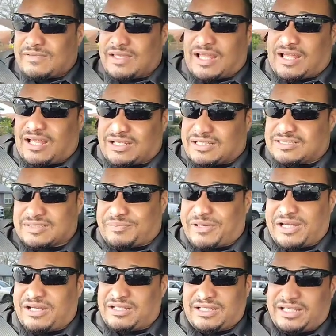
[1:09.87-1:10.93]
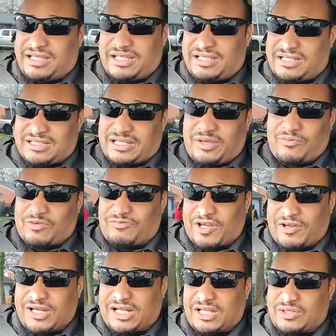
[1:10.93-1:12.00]
Because apparently they were
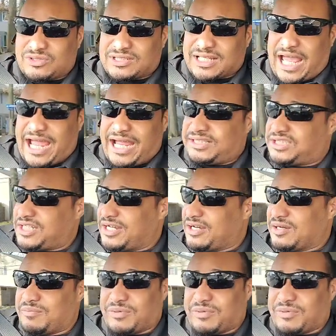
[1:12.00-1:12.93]
very close last year,